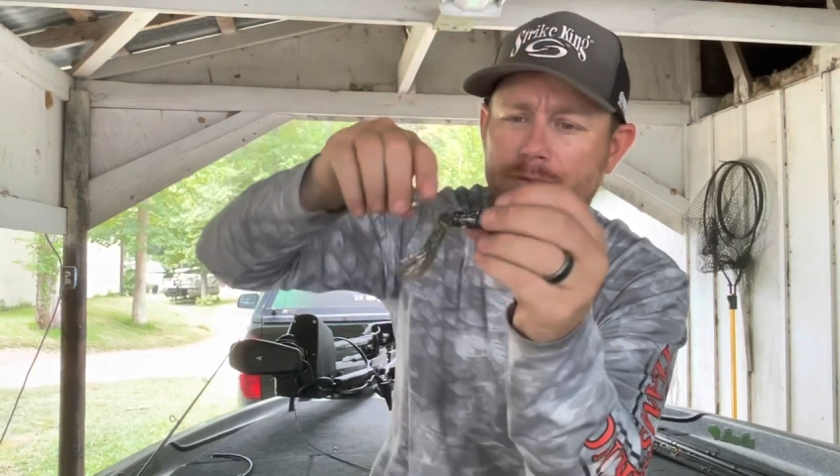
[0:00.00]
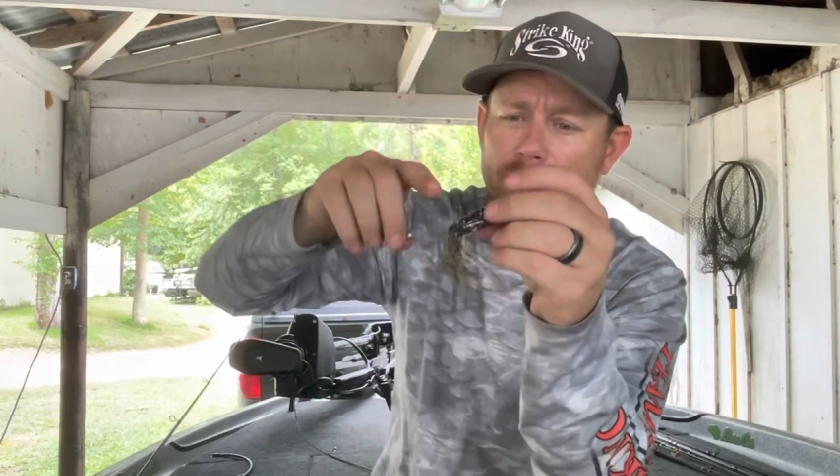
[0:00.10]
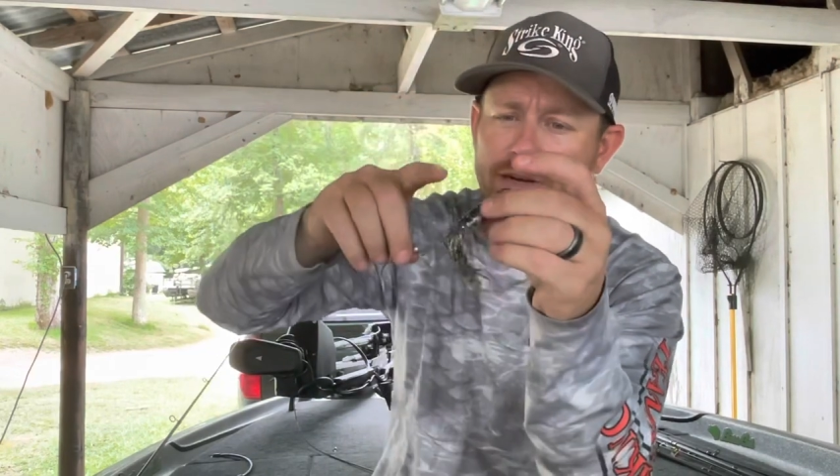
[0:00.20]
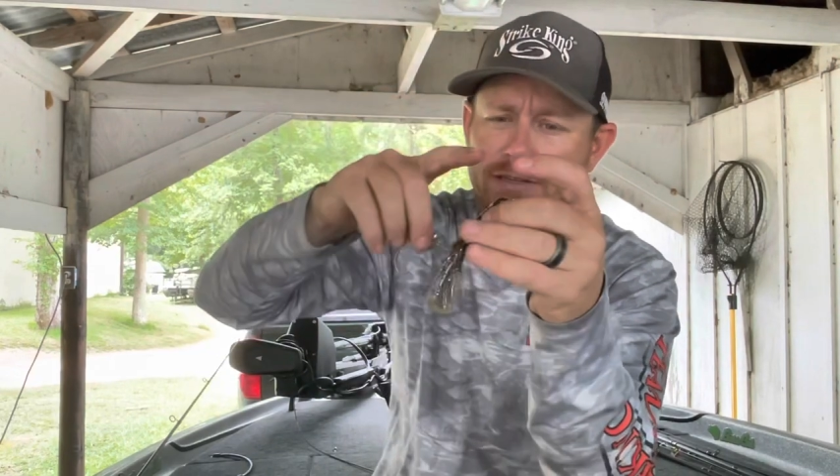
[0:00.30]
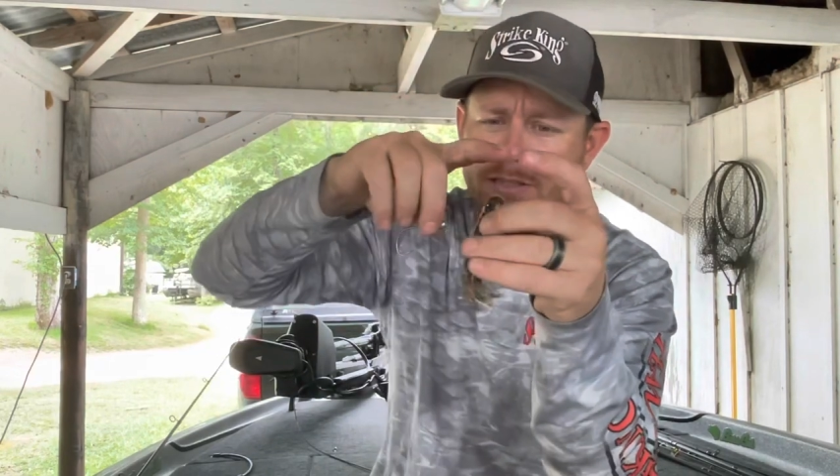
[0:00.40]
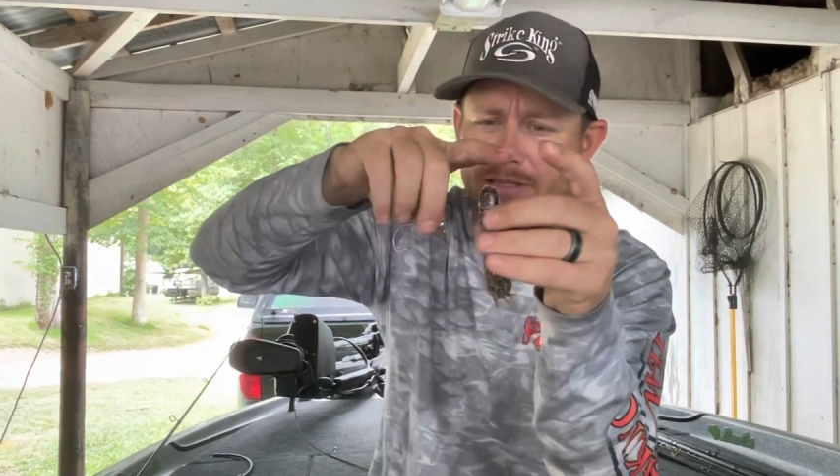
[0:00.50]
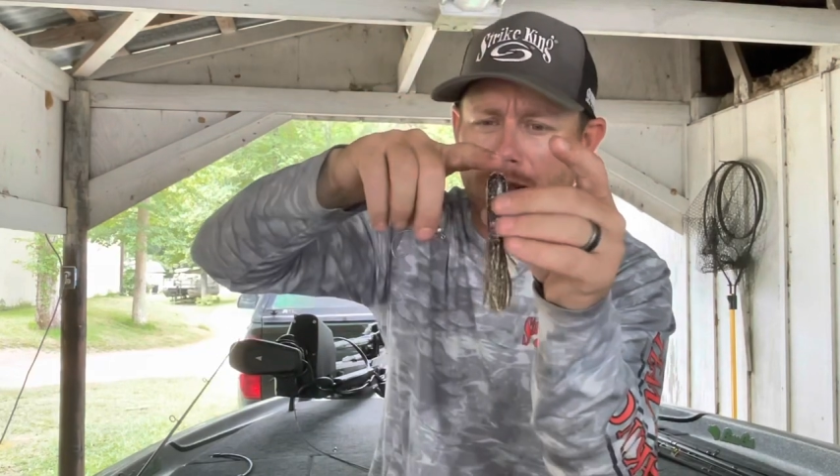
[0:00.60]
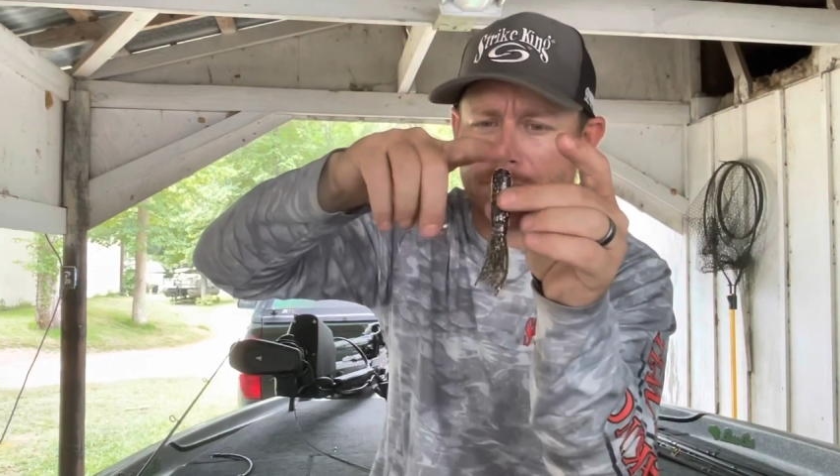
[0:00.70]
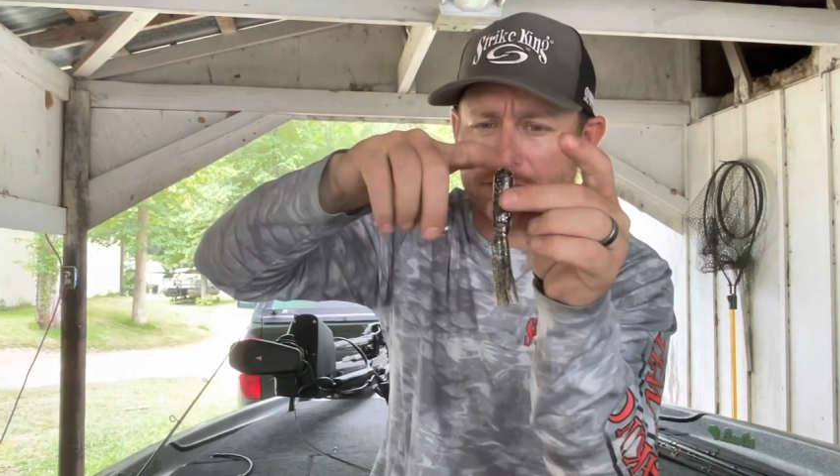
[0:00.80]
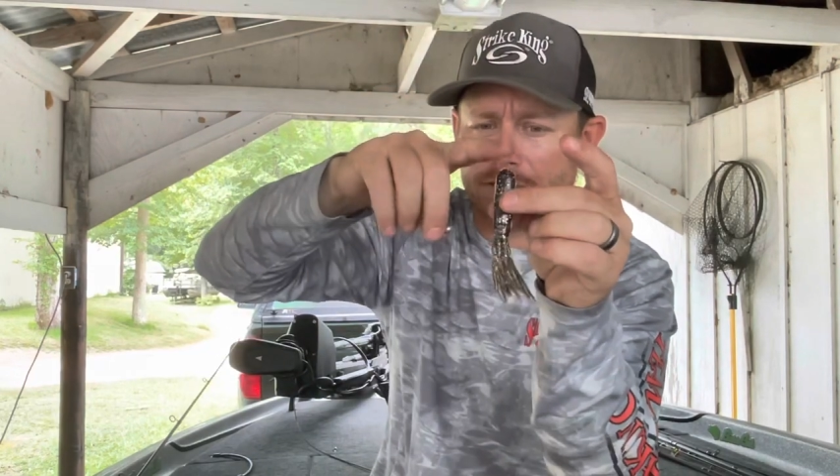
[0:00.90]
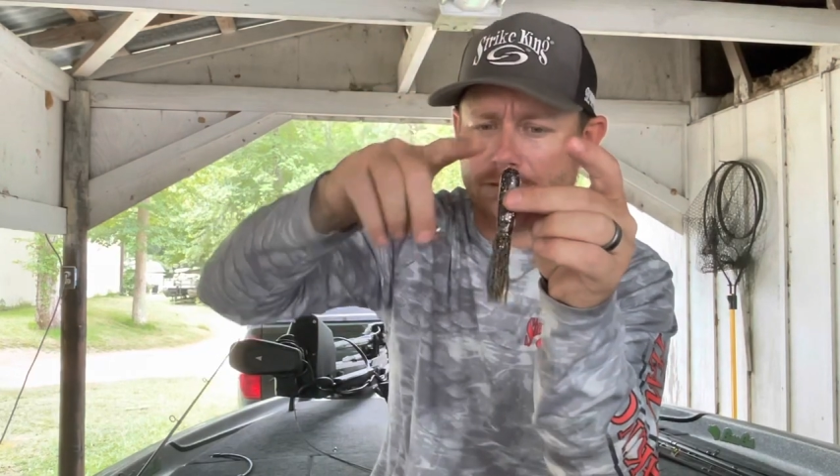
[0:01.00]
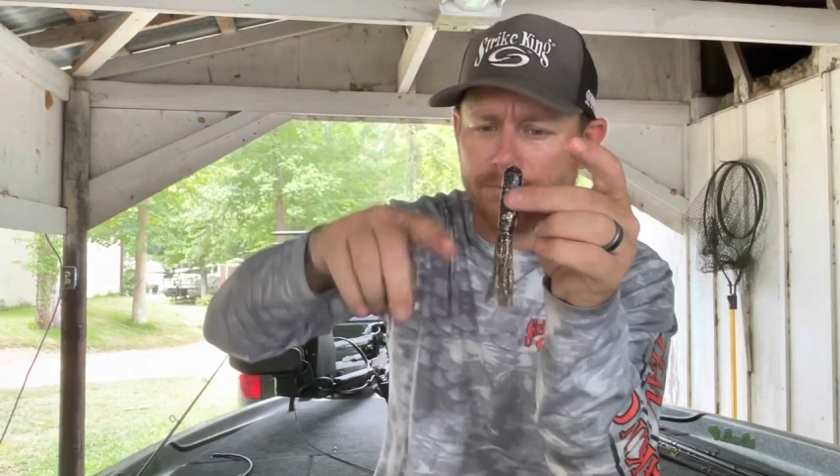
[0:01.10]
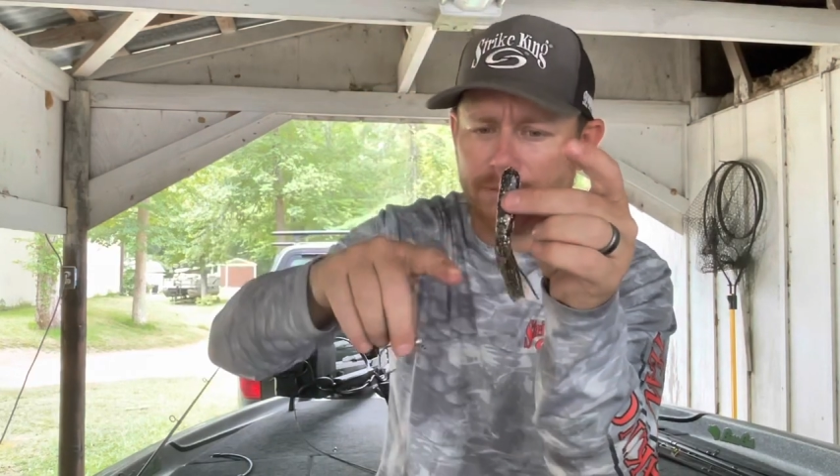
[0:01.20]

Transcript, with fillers: So here's the top of the tube.